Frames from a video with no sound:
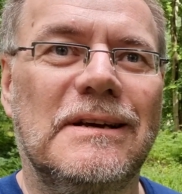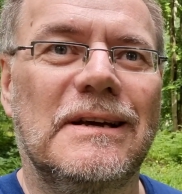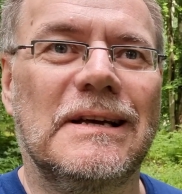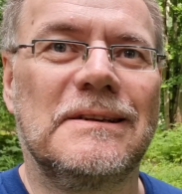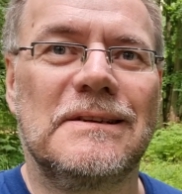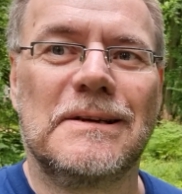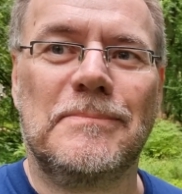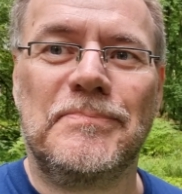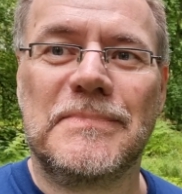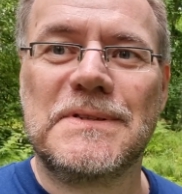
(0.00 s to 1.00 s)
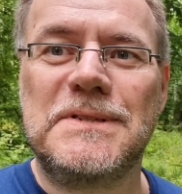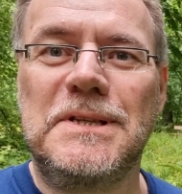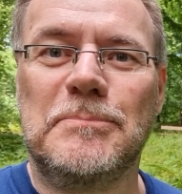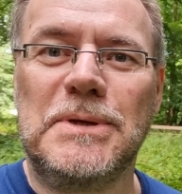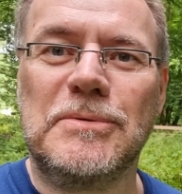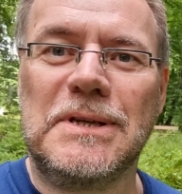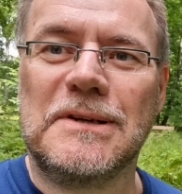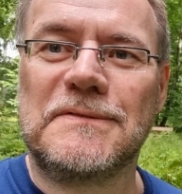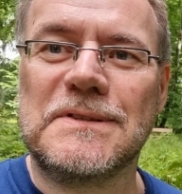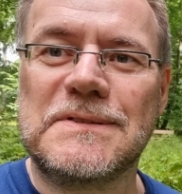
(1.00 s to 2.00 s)
and see the beauty
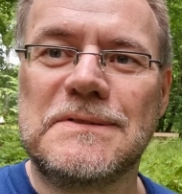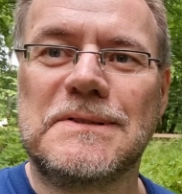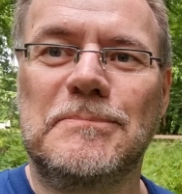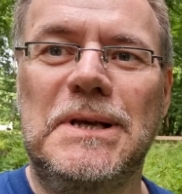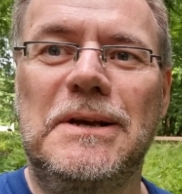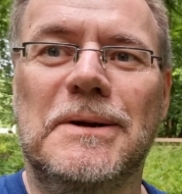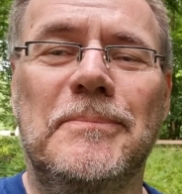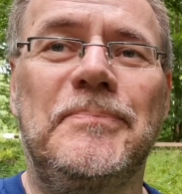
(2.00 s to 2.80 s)
of the system here.